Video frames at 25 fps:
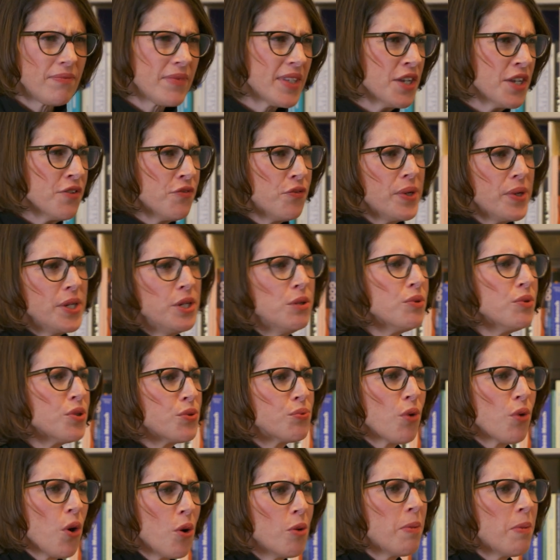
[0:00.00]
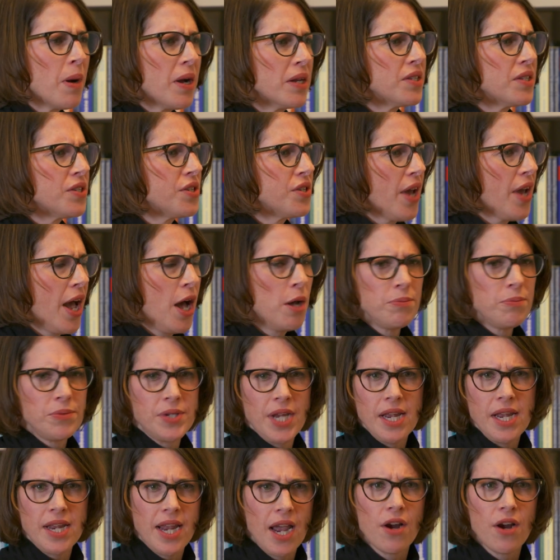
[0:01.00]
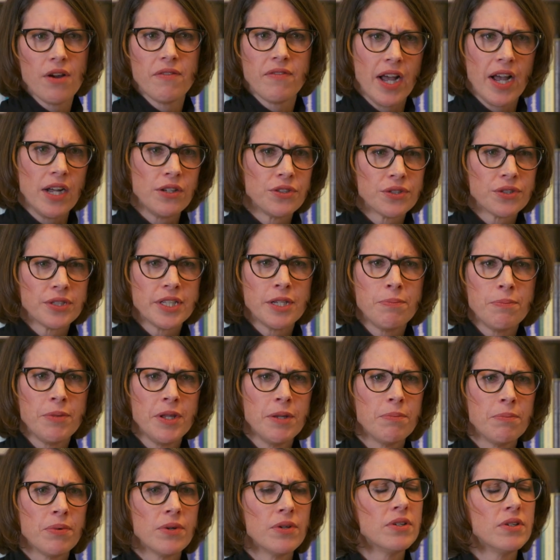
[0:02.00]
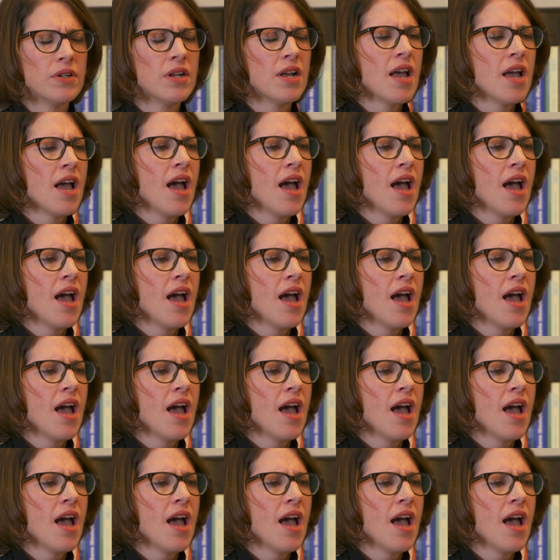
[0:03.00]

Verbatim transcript: if we use robots to help take care of elderly people